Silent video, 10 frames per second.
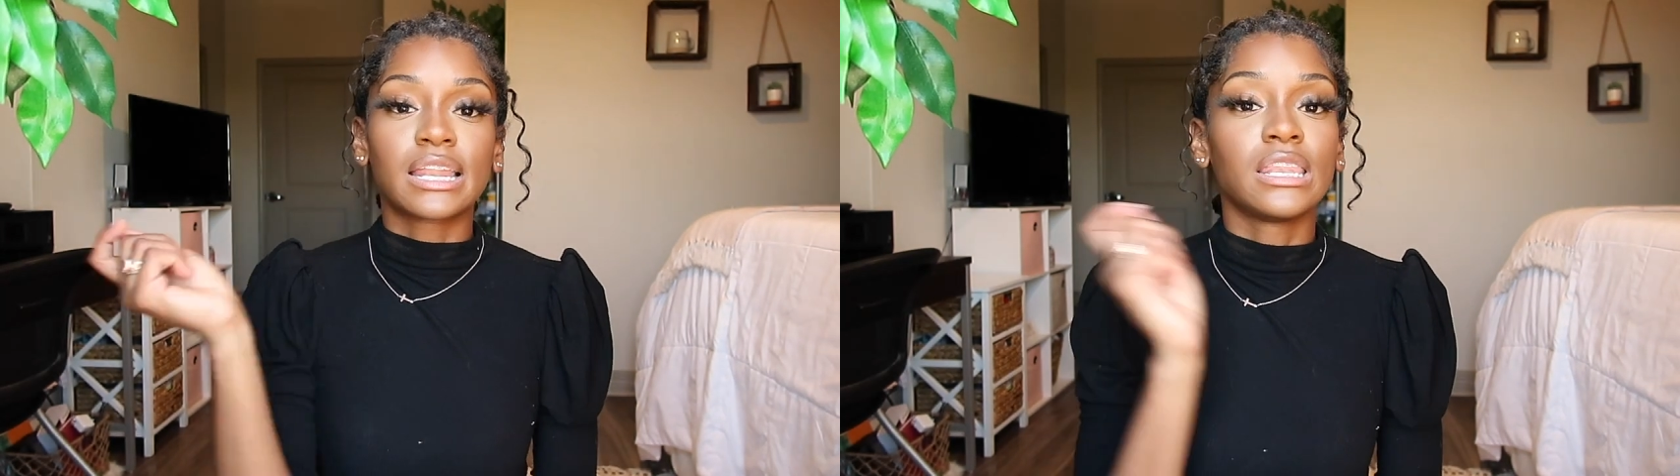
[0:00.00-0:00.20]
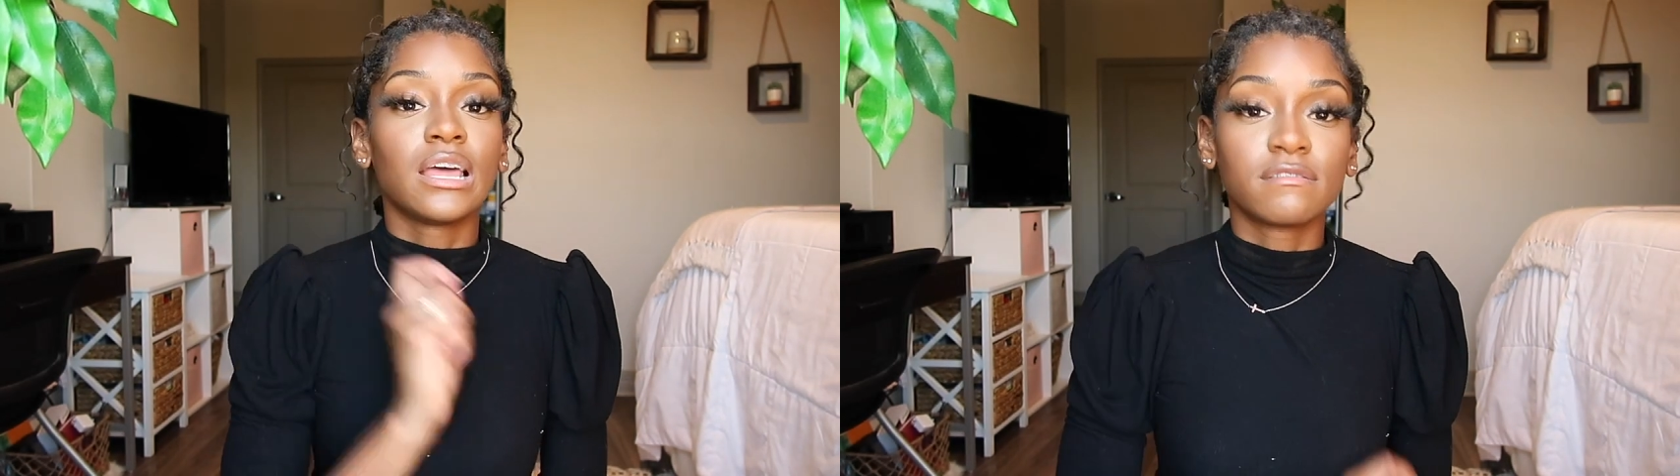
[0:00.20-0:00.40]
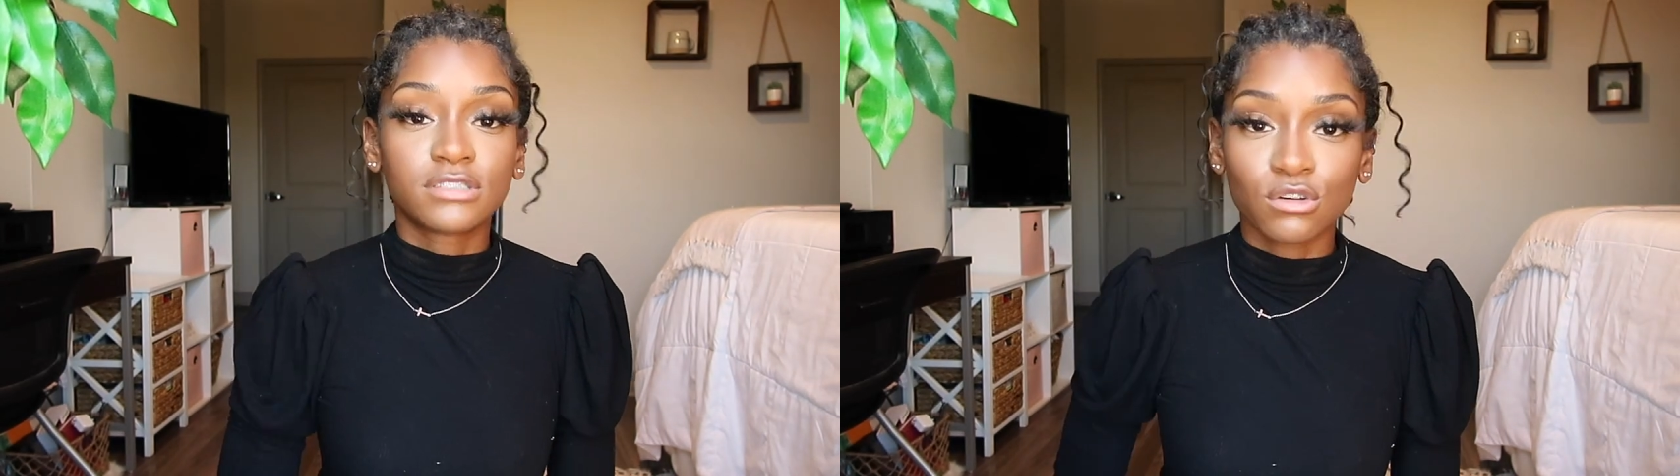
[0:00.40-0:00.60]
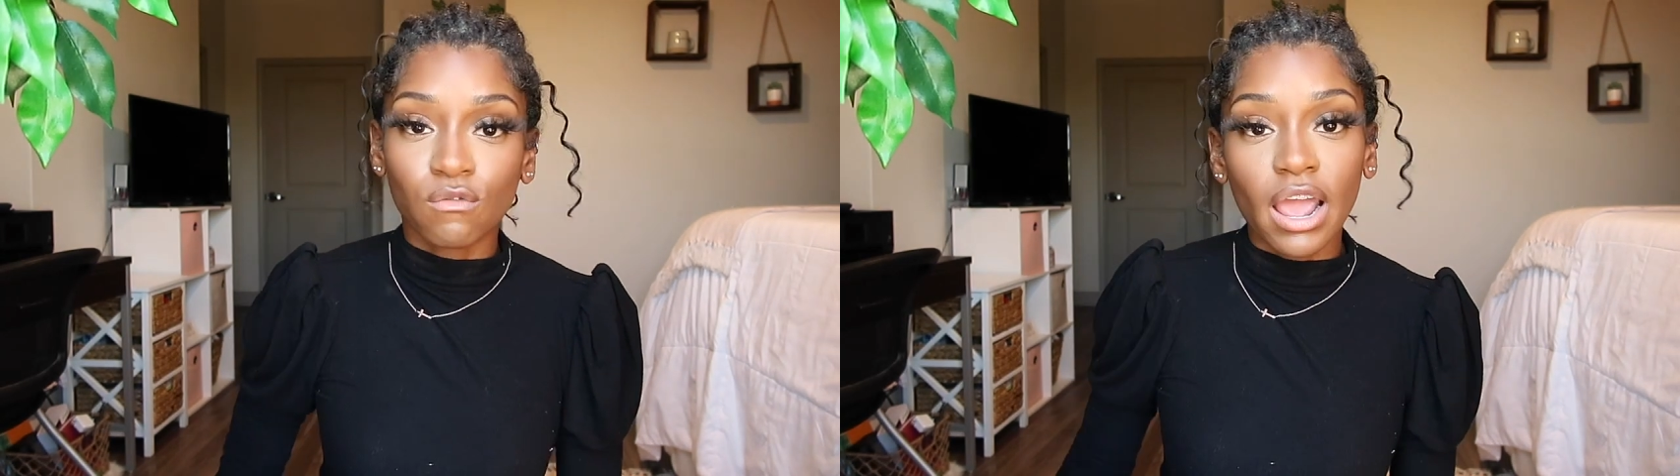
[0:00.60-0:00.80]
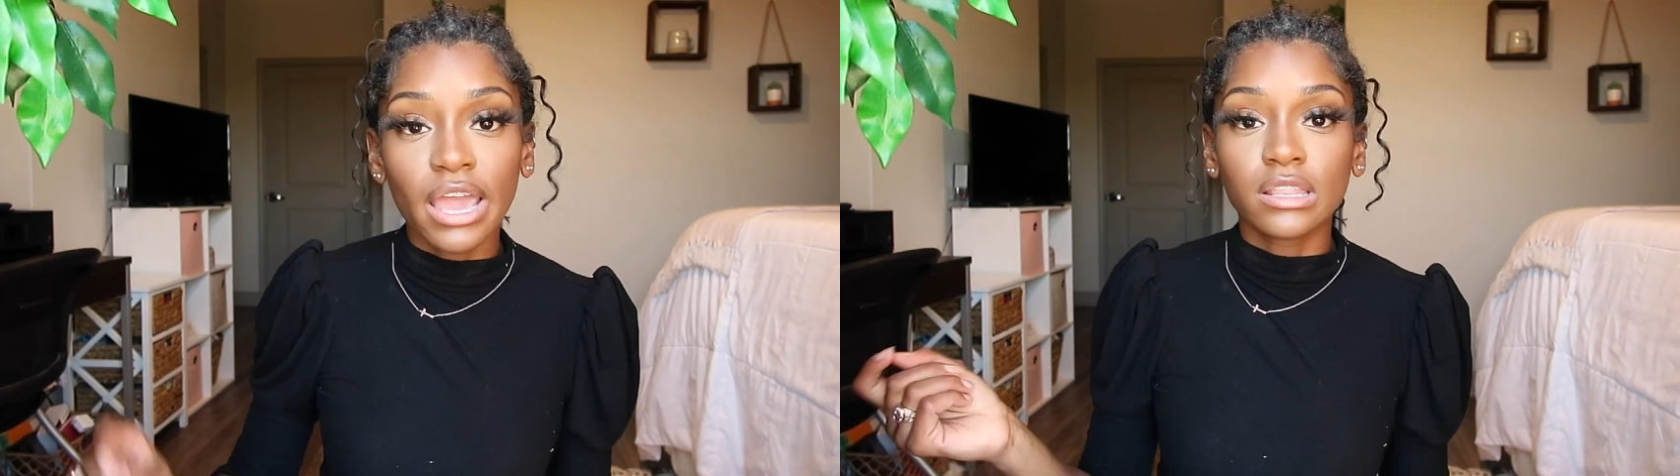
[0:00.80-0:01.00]
loves to
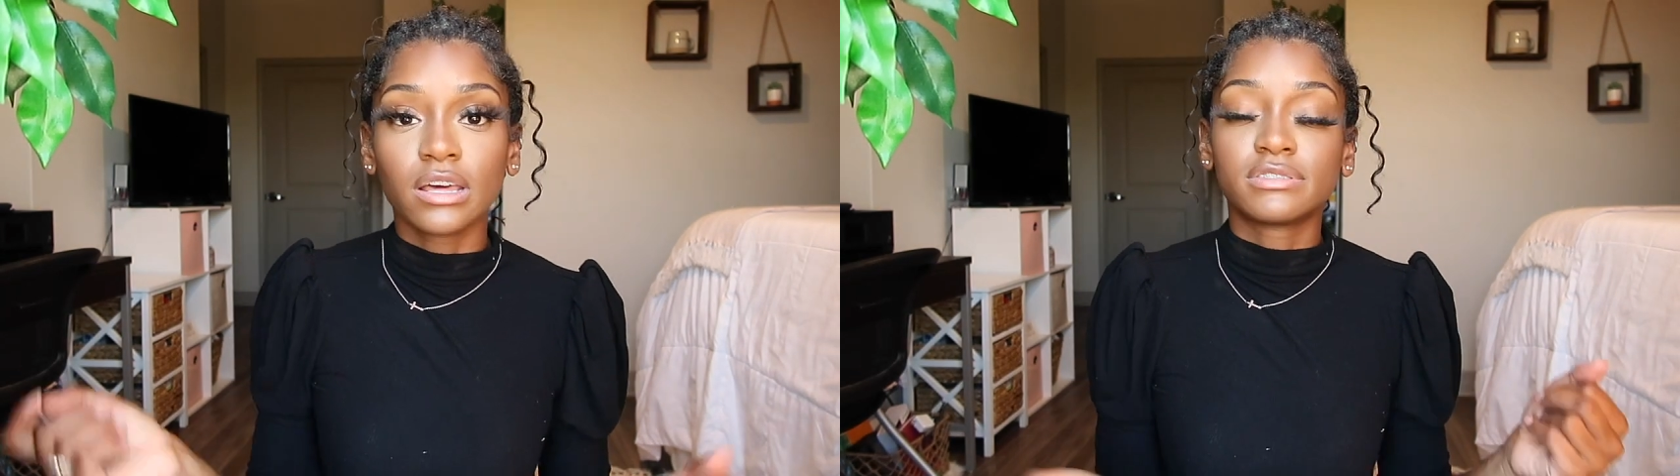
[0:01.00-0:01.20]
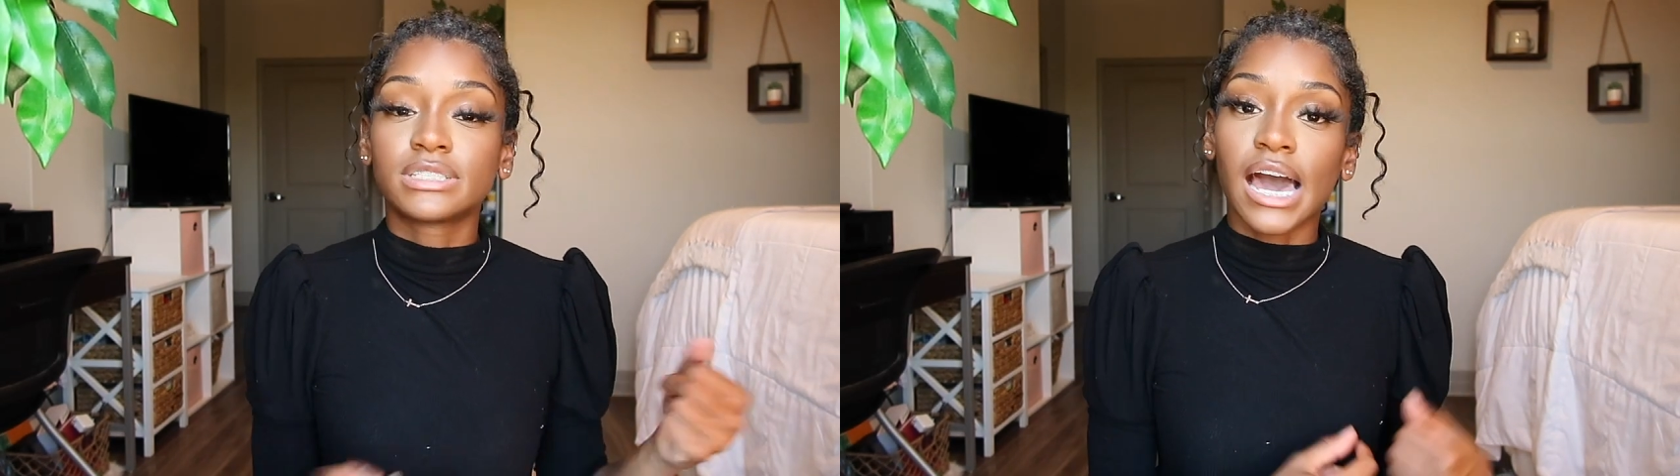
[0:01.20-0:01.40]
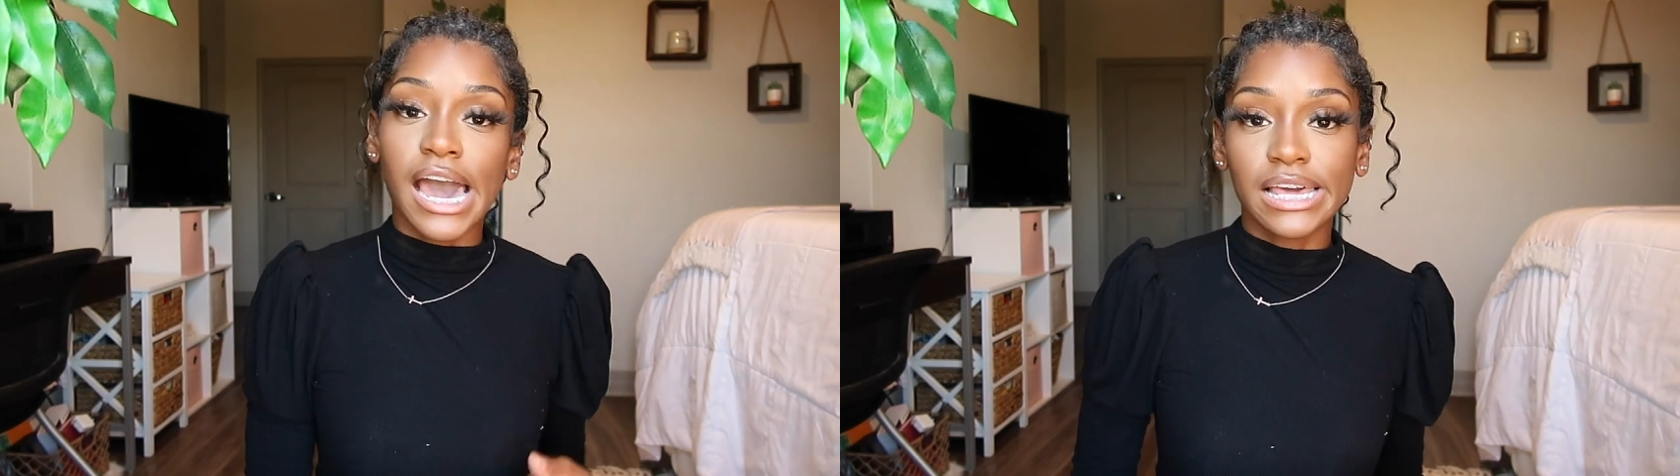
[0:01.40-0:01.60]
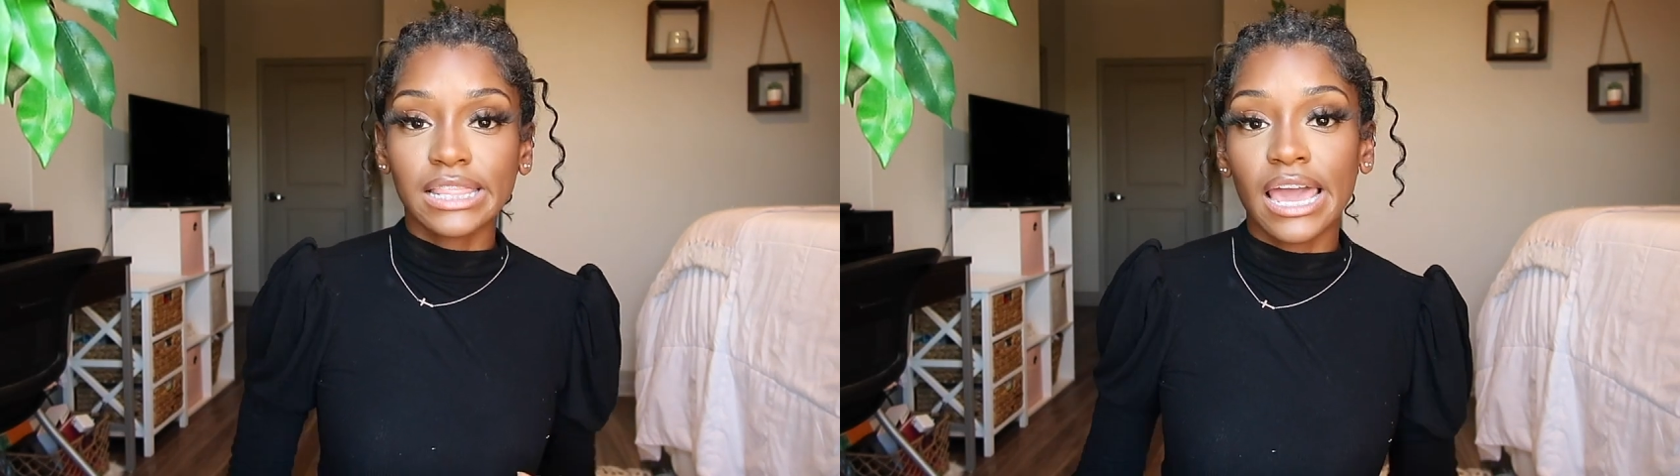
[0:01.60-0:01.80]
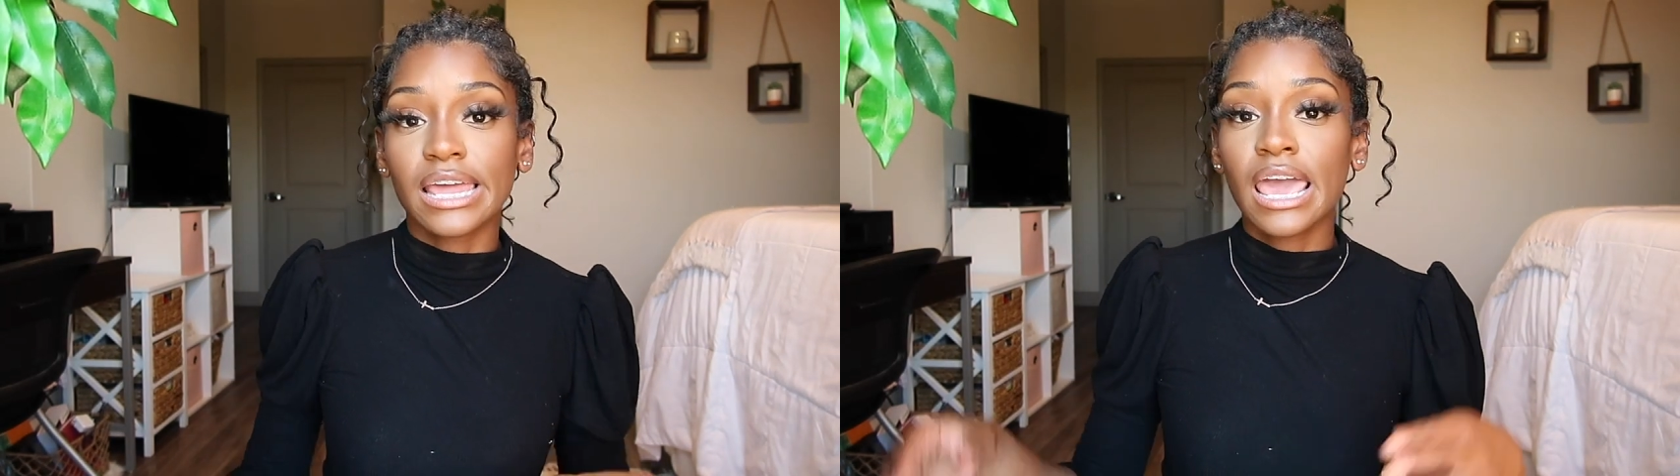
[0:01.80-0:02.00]
write, loves to
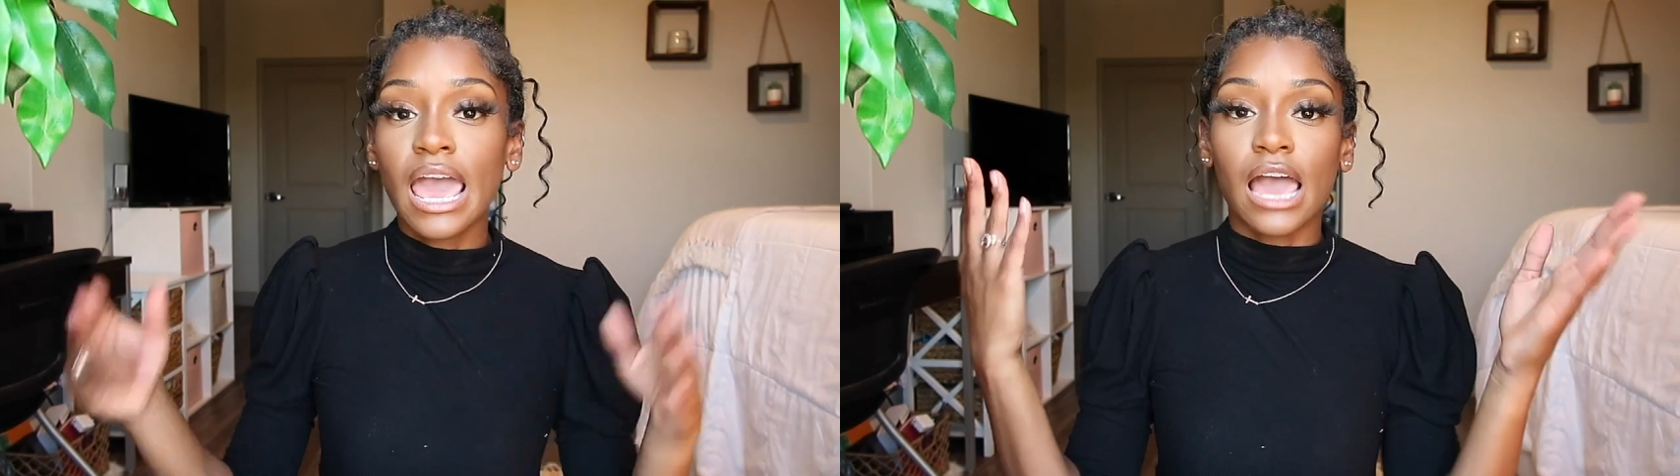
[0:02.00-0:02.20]
highlight.